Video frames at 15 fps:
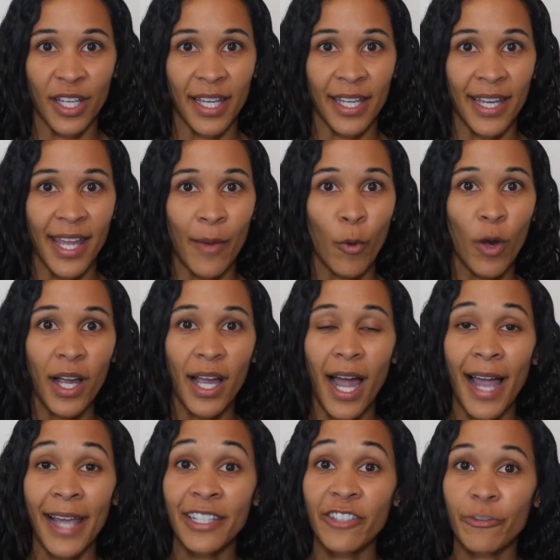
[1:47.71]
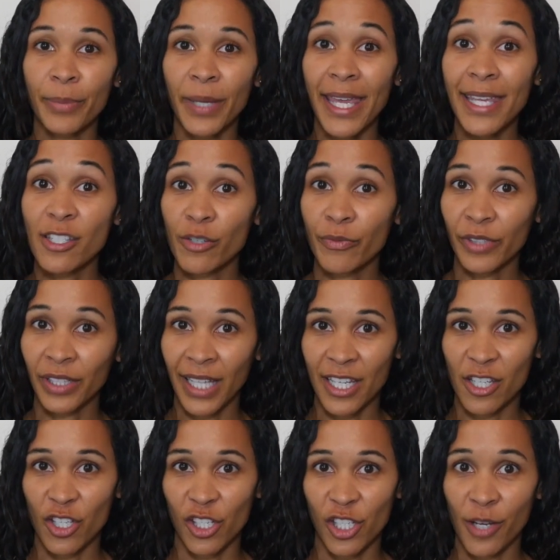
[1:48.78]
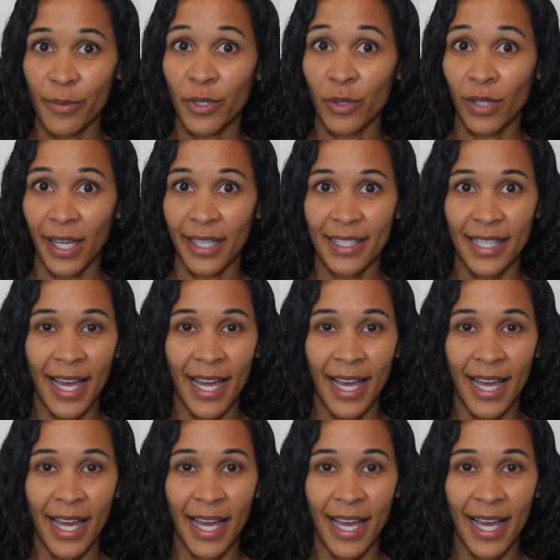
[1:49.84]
in and what kind of patient relationship you'd like to